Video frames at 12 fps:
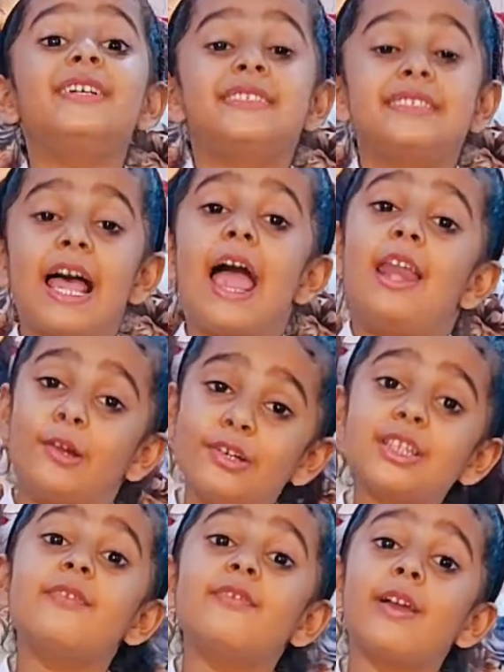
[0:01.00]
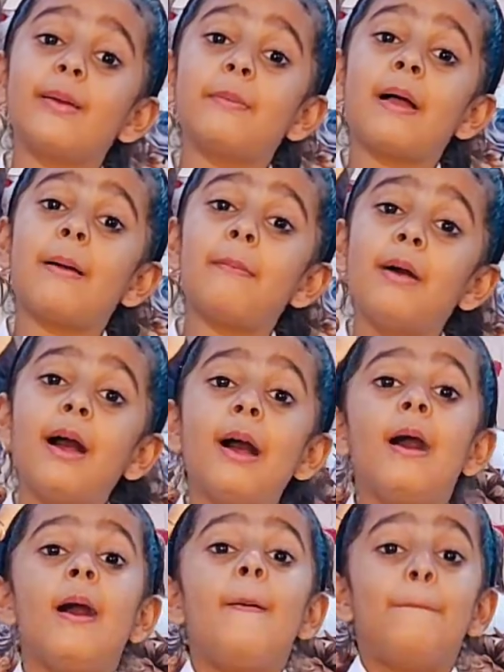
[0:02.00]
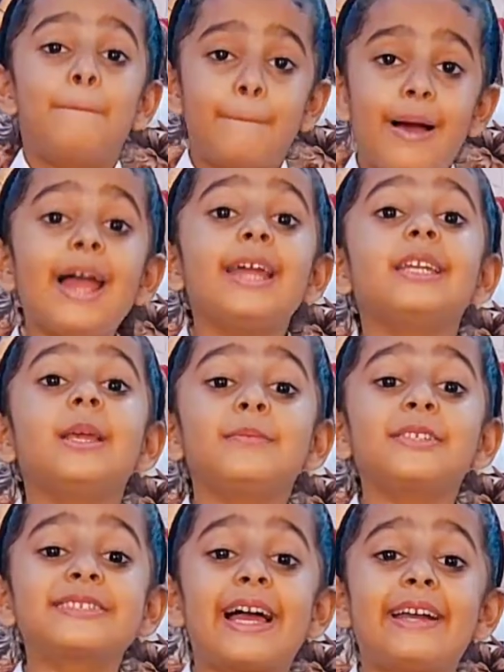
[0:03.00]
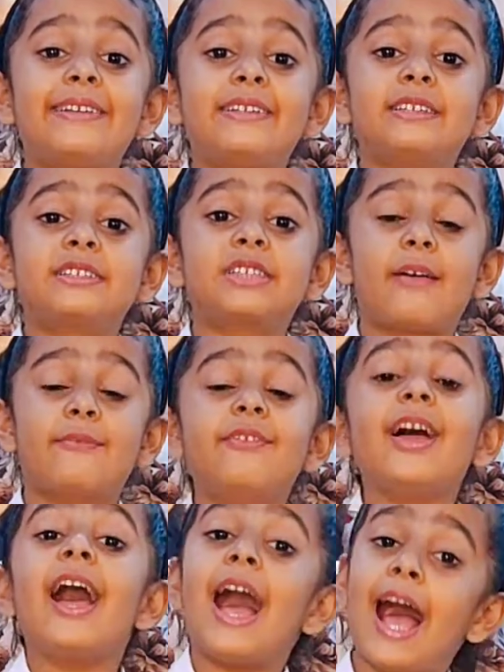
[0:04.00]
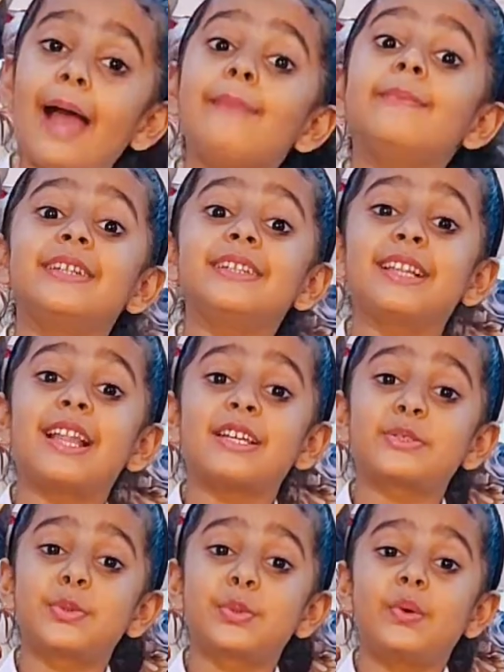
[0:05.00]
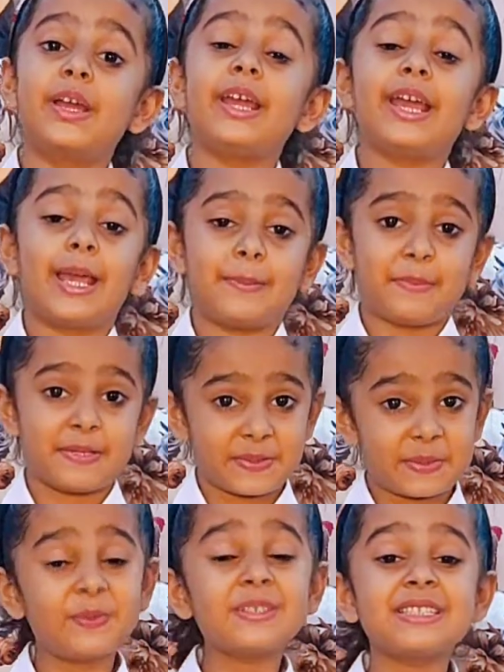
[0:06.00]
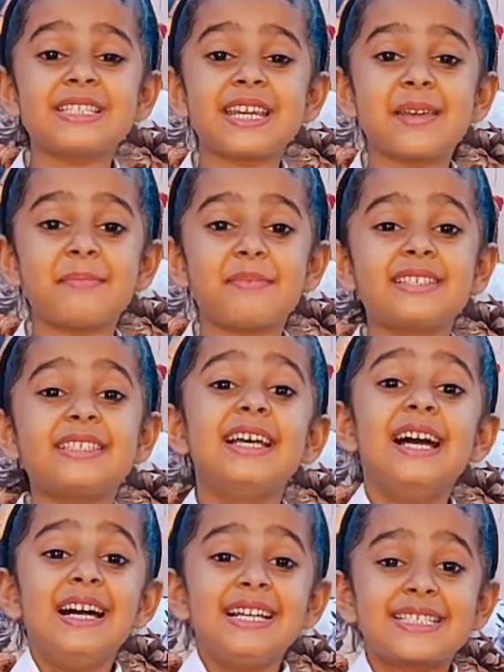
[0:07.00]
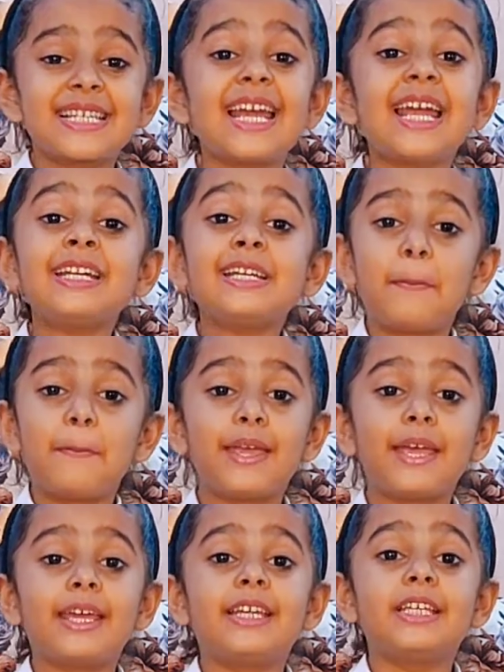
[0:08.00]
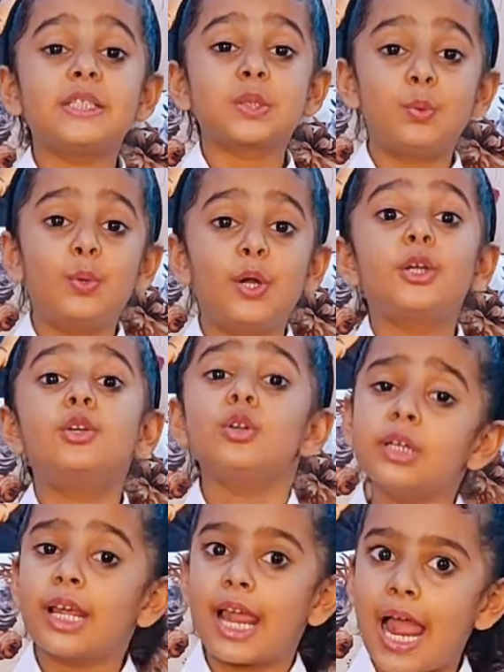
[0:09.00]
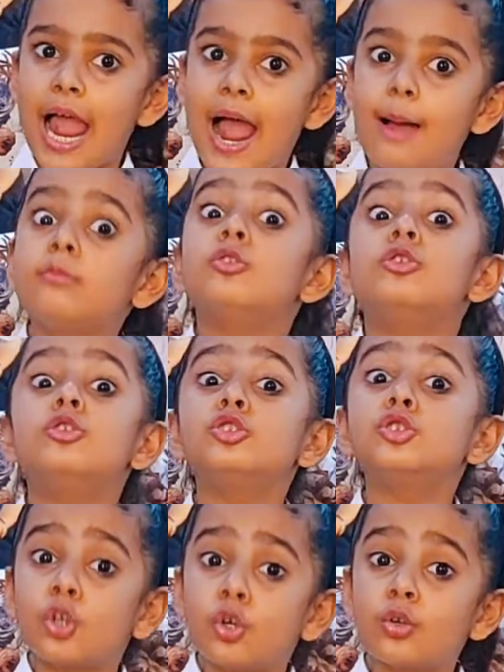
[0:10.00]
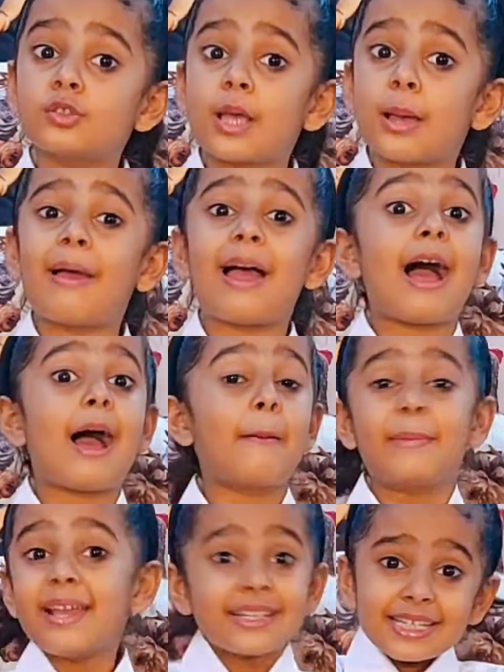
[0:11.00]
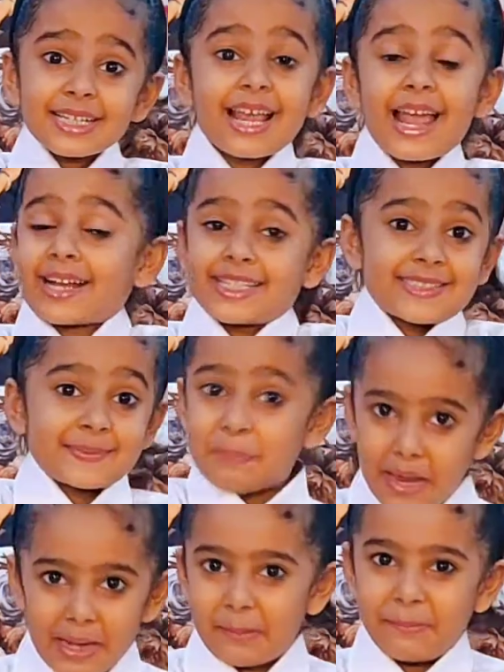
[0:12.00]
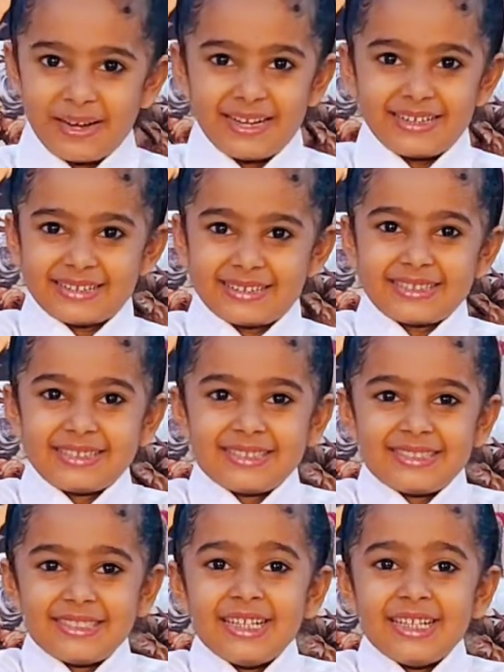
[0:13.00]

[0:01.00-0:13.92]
friends, hello Divya ma'am. My name is Scientist Ravya. I'm in class 2A and the school's name is St. Mary's School. Today I'm going to show you some amazing experiments